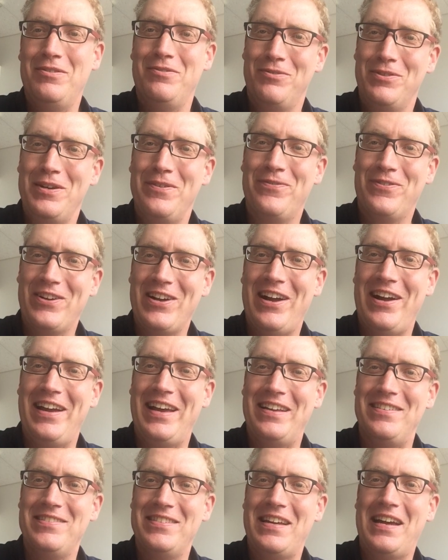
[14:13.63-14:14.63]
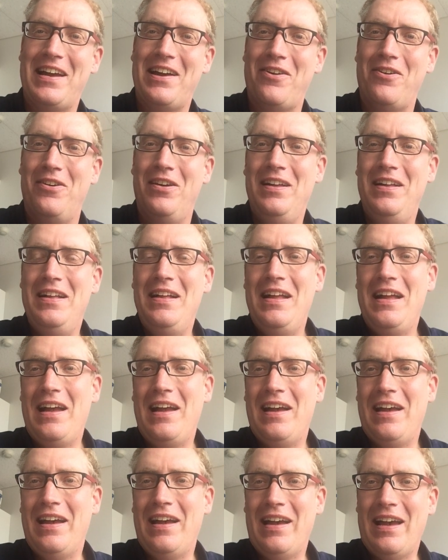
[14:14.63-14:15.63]
rough guide to
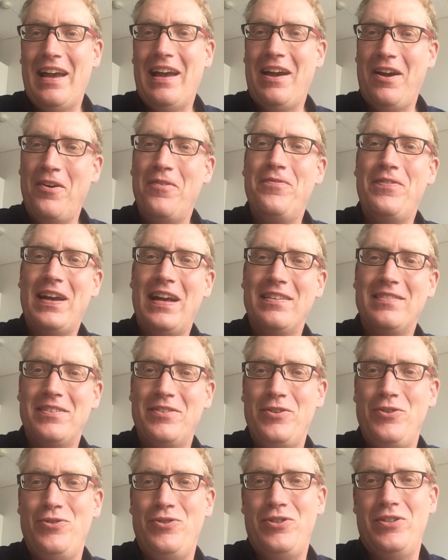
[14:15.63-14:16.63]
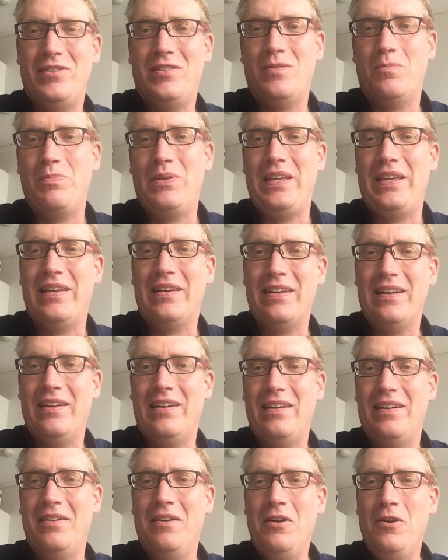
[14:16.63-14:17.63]
how fast you should speak
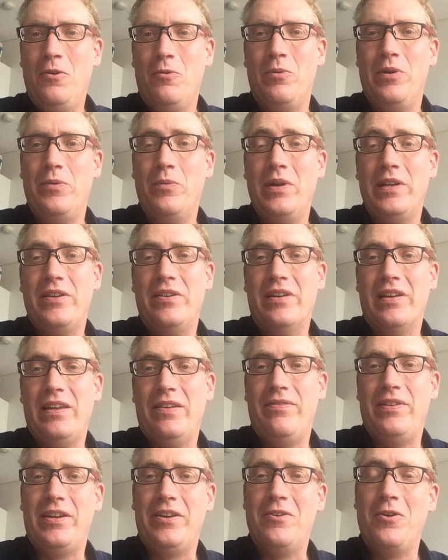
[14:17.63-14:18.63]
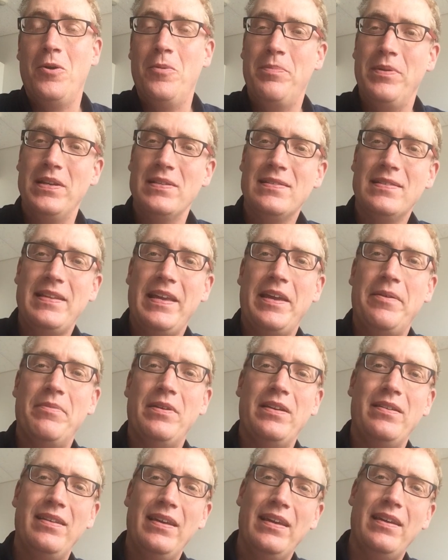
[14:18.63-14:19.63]
when you're giving your opening
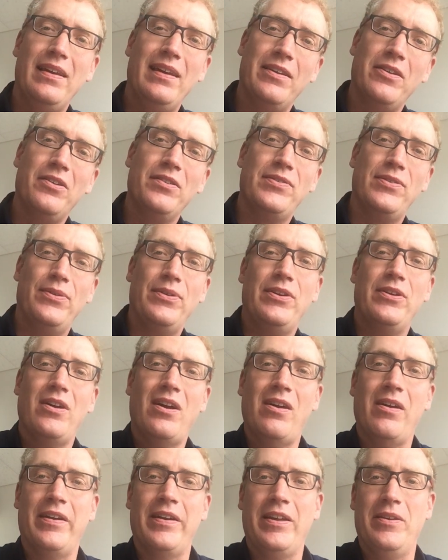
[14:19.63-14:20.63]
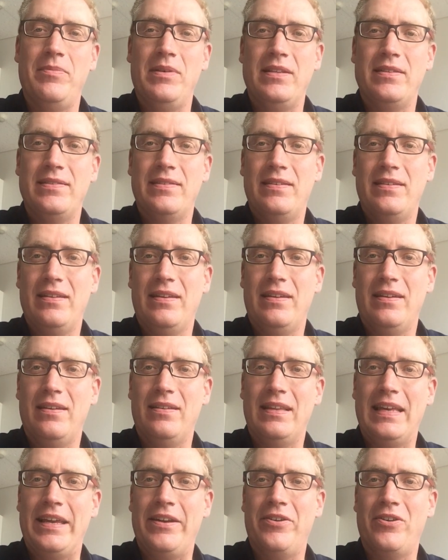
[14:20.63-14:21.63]
statement and also your arguments
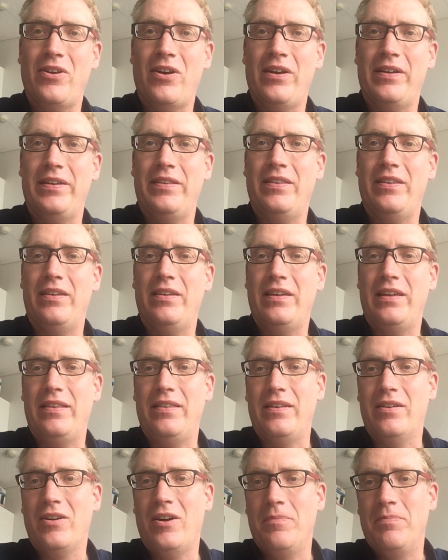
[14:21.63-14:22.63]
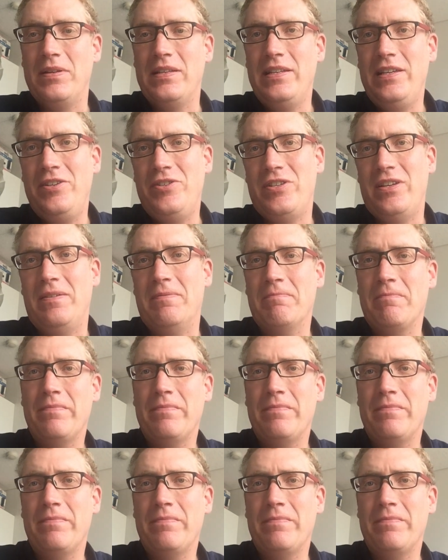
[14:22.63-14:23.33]
later on in the competition.